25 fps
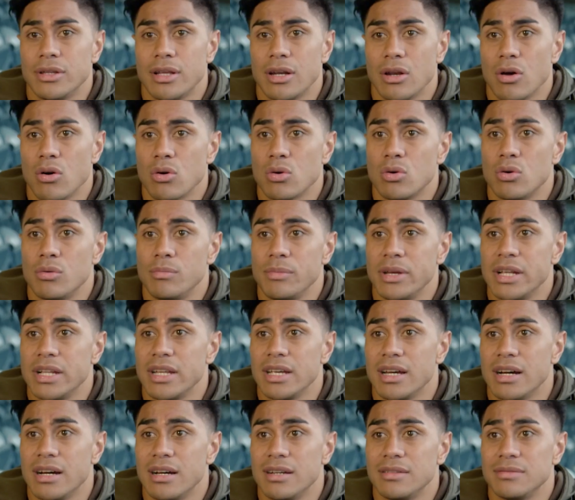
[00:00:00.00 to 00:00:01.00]
The local
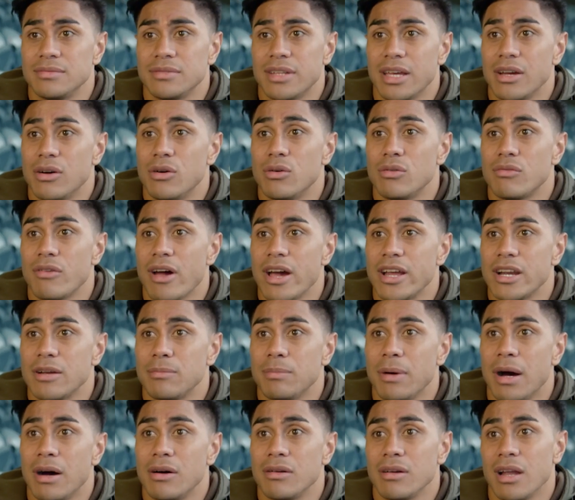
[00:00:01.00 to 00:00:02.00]
media, they all write
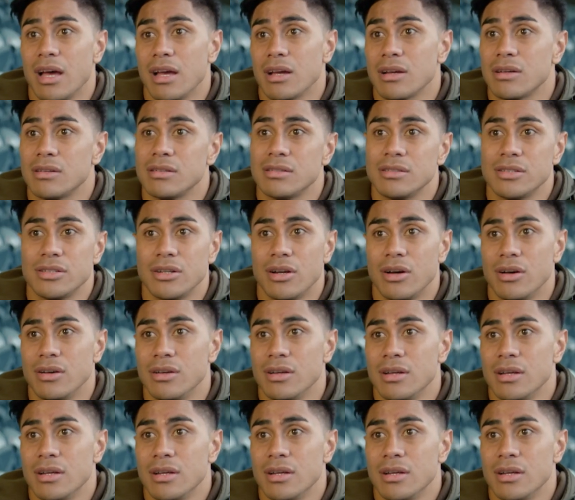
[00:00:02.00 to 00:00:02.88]
about, like, you know,